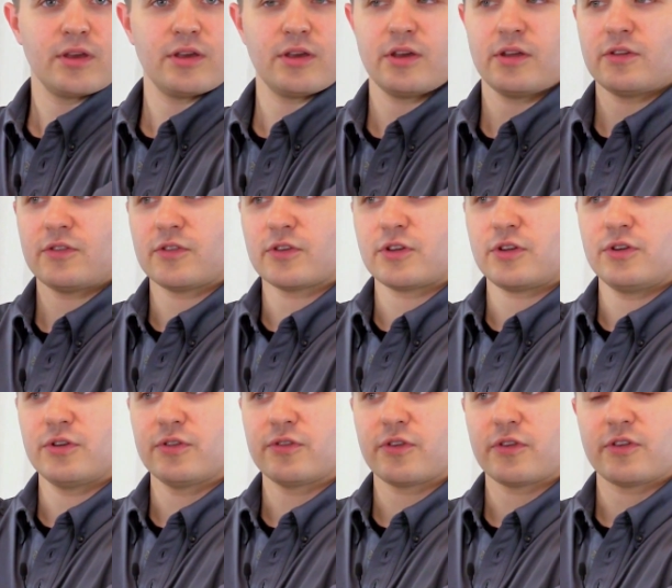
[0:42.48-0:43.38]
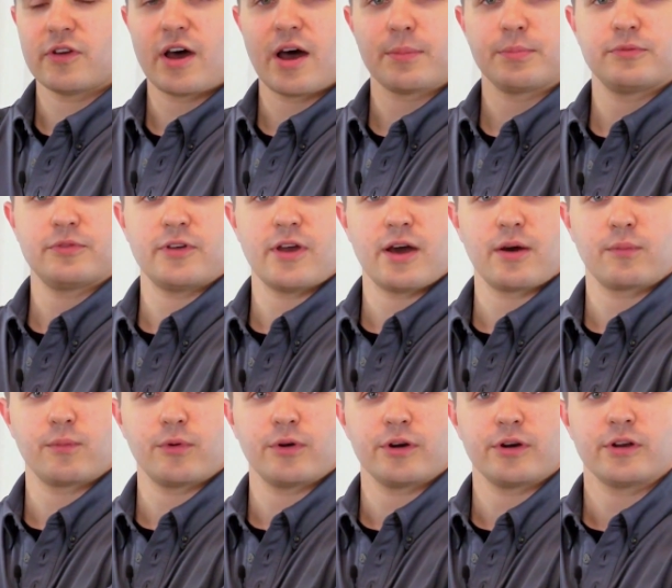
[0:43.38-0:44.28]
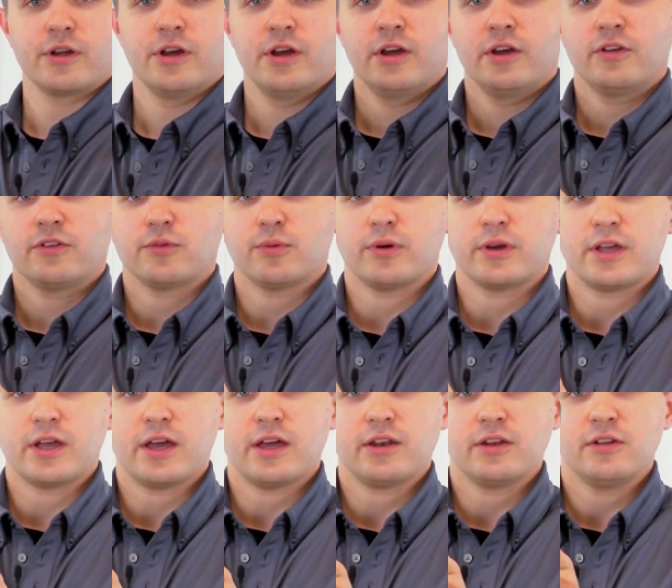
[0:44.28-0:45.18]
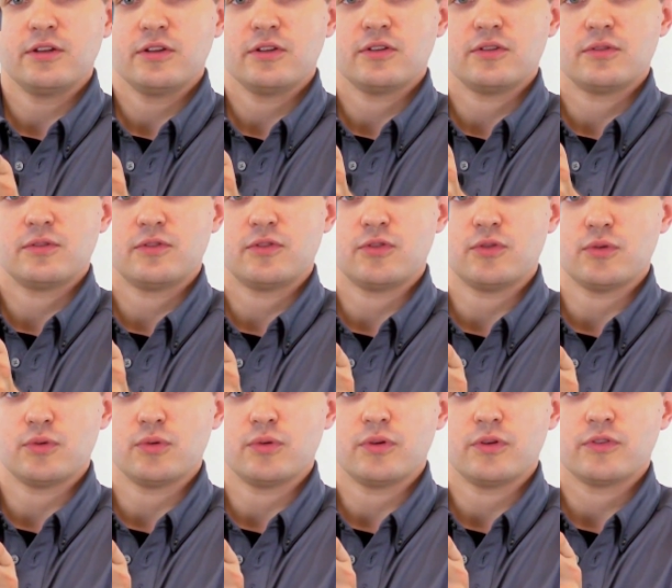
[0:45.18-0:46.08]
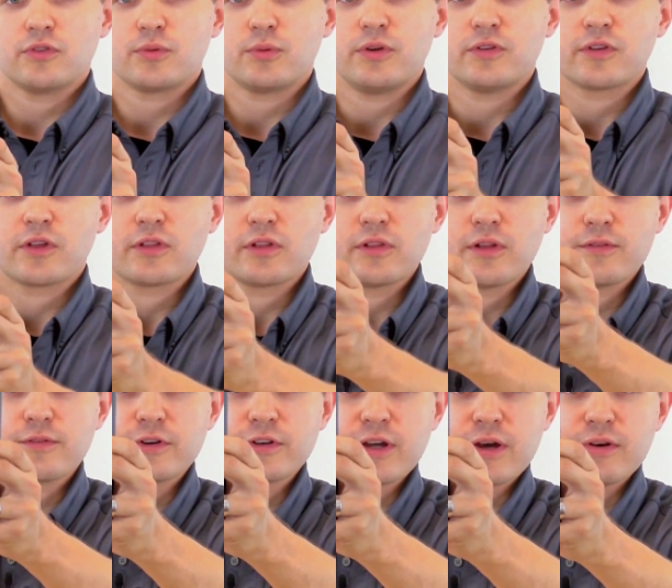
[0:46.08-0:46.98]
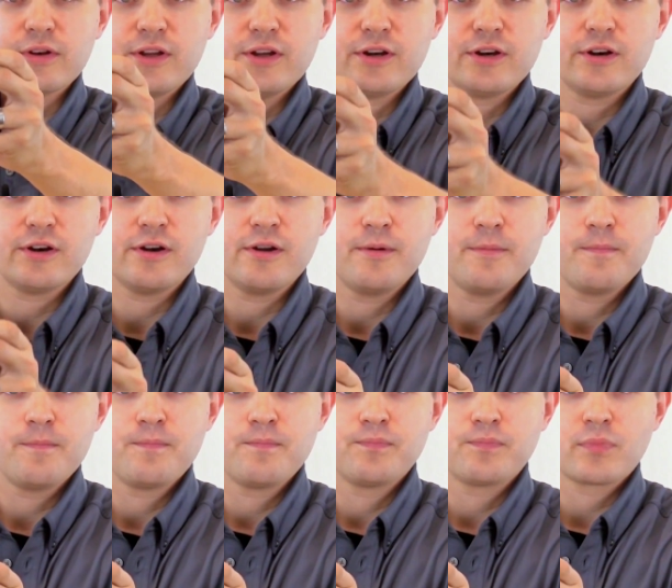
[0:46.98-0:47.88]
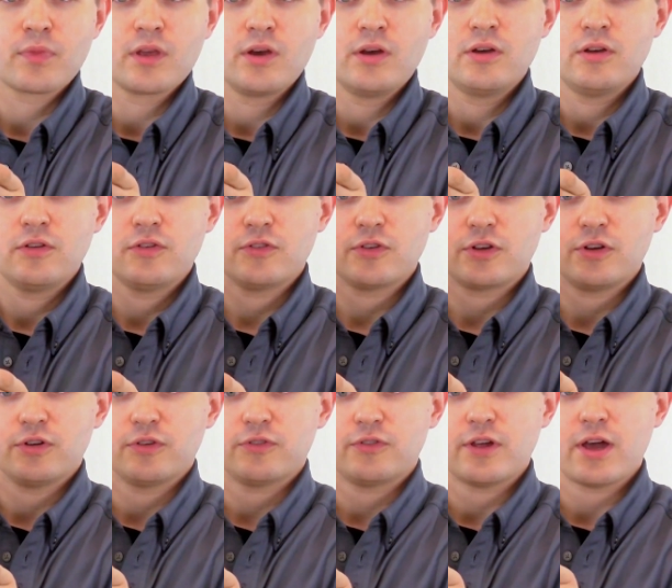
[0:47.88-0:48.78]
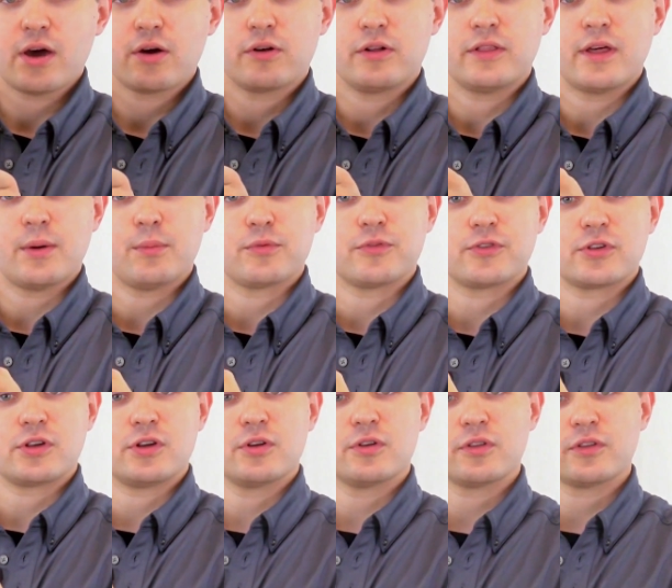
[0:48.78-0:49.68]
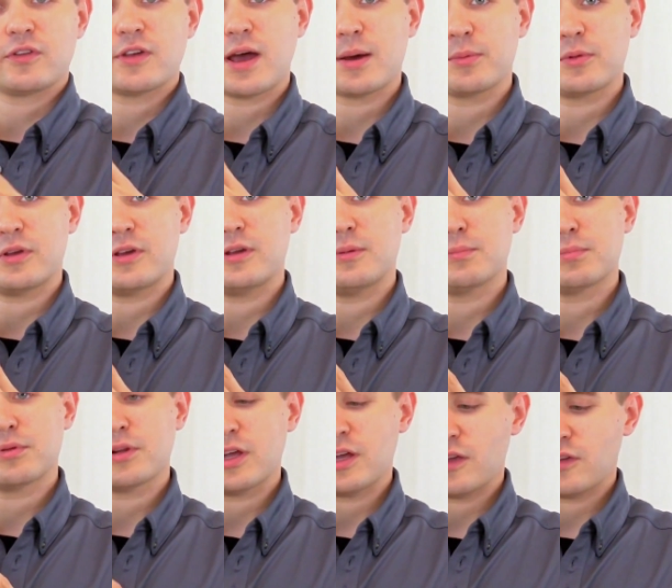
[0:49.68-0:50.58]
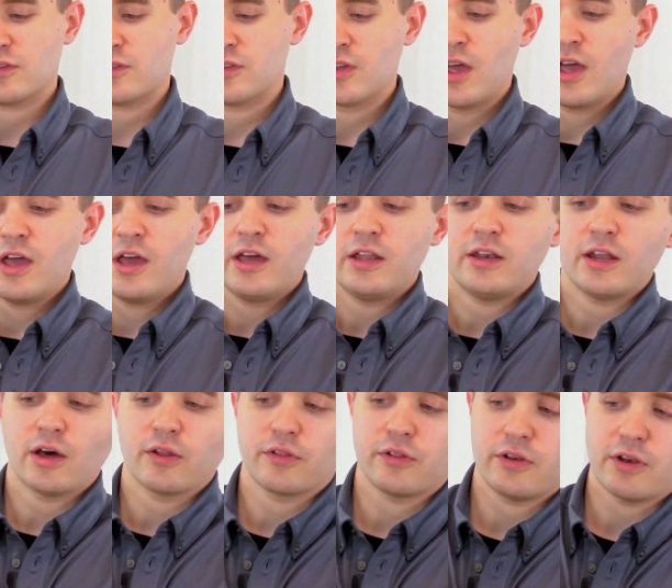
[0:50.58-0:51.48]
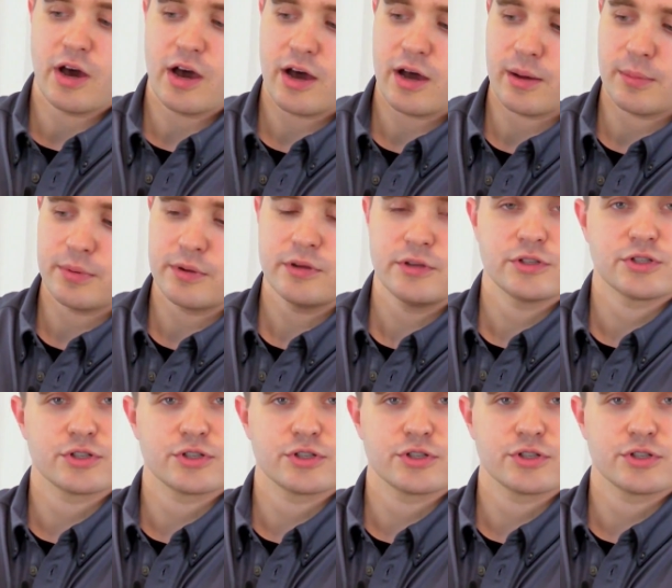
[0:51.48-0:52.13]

it secures the top downward. So again, to squeeze on the lever down here, secures down and that will secure the tablet in place. Now the knob